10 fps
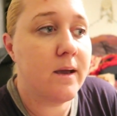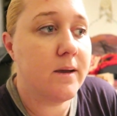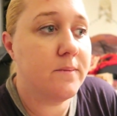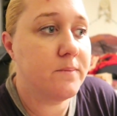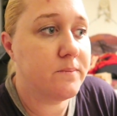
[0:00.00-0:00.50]

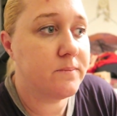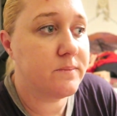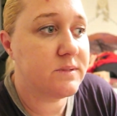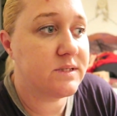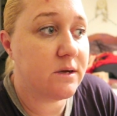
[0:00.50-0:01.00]
Um,
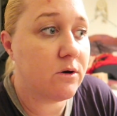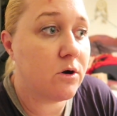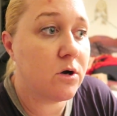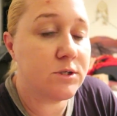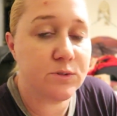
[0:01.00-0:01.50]

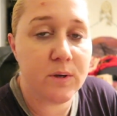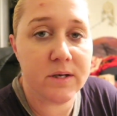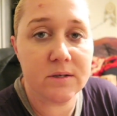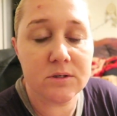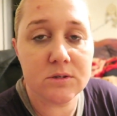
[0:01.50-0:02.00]
Sarah also
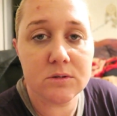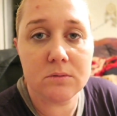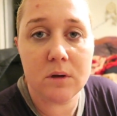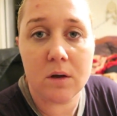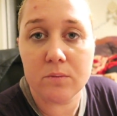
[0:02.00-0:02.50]
had
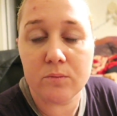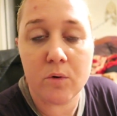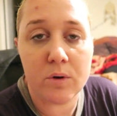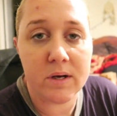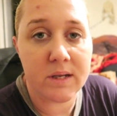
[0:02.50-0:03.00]
uh,
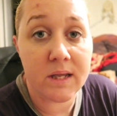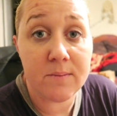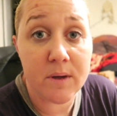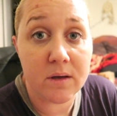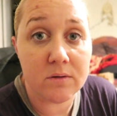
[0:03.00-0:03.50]
wrote an
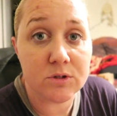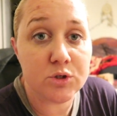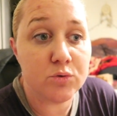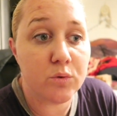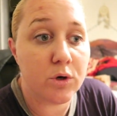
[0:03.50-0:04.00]
email
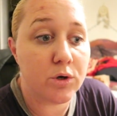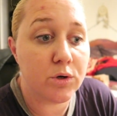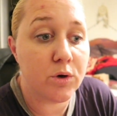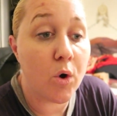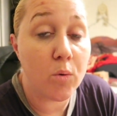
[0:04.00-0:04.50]
to
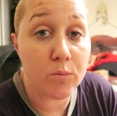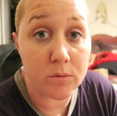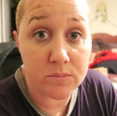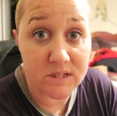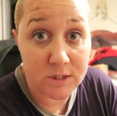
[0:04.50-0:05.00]
her
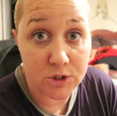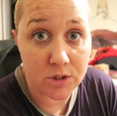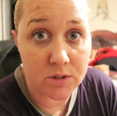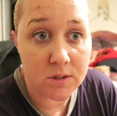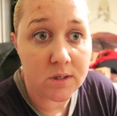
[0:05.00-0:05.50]
homeroom
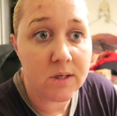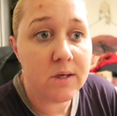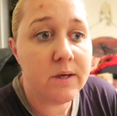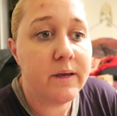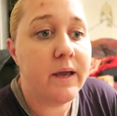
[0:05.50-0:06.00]
teacher
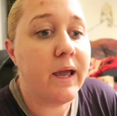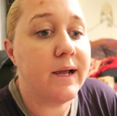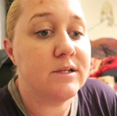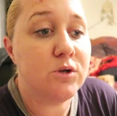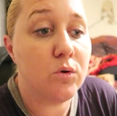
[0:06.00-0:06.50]

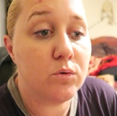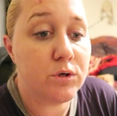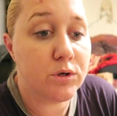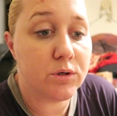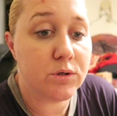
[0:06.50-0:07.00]
and
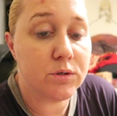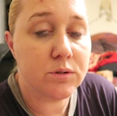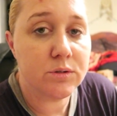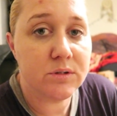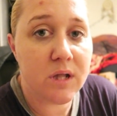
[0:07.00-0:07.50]
told
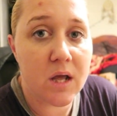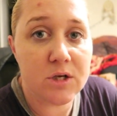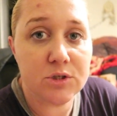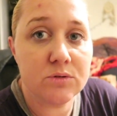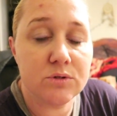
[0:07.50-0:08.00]
her
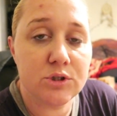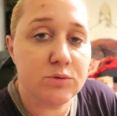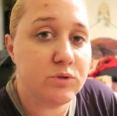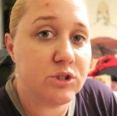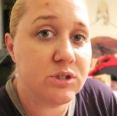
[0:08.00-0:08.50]
that
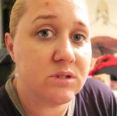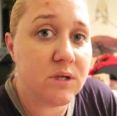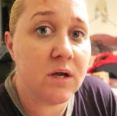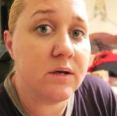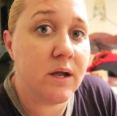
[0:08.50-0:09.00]
she was just
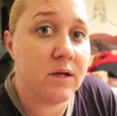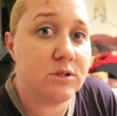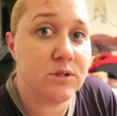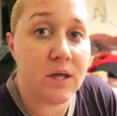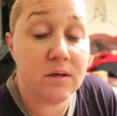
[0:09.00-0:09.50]
done
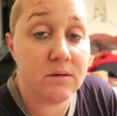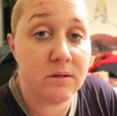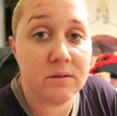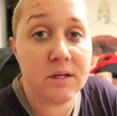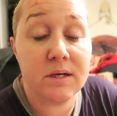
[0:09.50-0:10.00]
and they
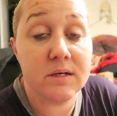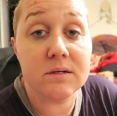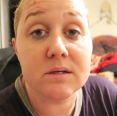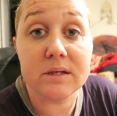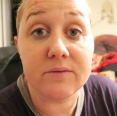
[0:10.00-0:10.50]
that they
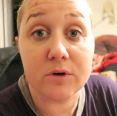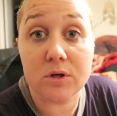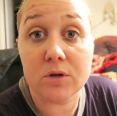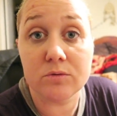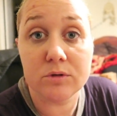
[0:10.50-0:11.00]
needed to leave her
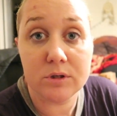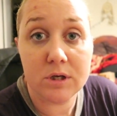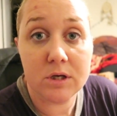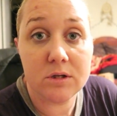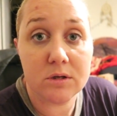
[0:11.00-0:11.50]
alone.
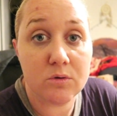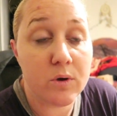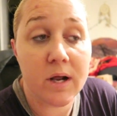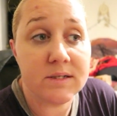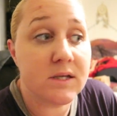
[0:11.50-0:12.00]
That
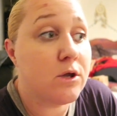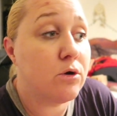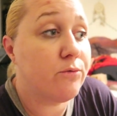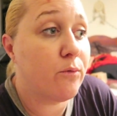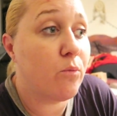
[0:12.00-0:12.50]
quit asking
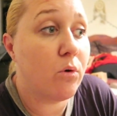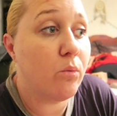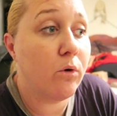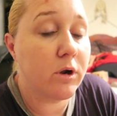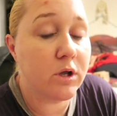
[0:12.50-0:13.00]
her for more
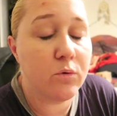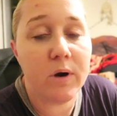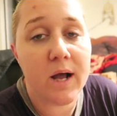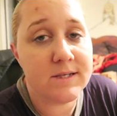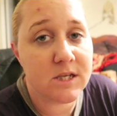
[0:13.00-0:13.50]
work and
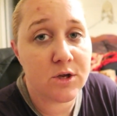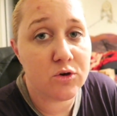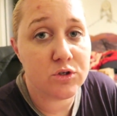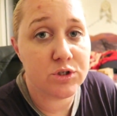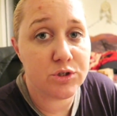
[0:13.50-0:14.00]
quit asking
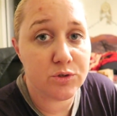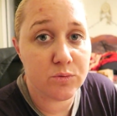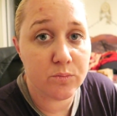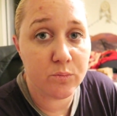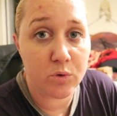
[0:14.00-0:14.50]
her to
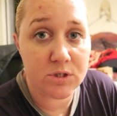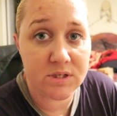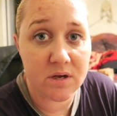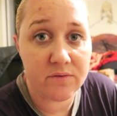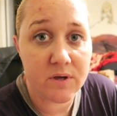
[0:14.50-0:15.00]
do more
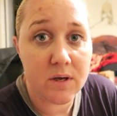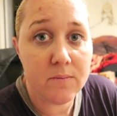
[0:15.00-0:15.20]
stuff